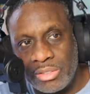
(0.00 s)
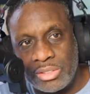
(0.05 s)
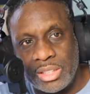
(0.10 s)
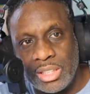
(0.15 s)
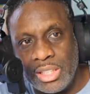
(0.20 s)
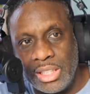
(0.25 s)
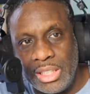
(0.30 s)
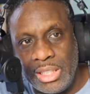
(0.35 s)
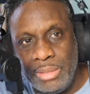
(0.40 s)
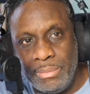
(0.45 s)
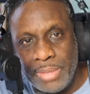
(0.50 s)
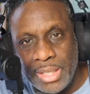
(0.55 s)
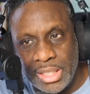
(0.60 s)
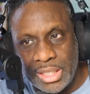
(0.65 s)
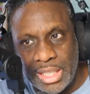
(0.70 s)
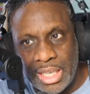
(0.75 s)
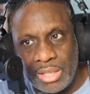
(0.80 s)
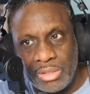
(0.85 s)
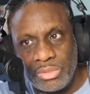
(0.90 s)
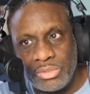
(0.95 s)
I'll send an
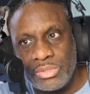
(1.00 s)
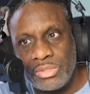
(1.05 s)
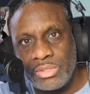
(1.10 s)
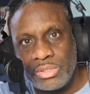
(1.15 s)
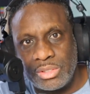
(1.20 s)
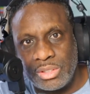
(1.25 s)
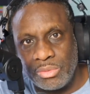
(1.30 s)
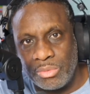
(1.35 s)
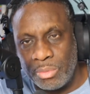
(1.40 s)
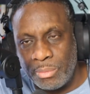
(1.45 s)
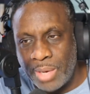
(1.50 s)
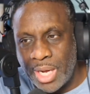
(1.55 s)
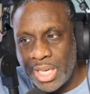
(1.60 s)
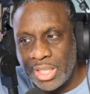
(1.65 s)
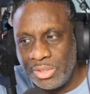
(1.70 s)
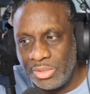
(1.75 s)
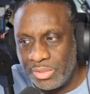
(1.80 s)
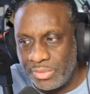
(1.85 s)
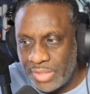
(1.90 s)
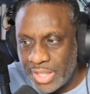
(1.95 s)
email out to
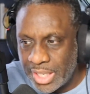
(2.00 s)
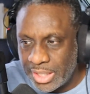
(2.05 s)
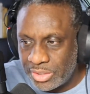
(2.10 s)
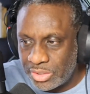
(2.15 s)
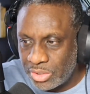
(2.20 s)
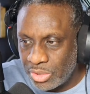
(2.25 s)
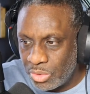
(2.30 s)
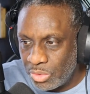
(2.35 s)
remind you of that.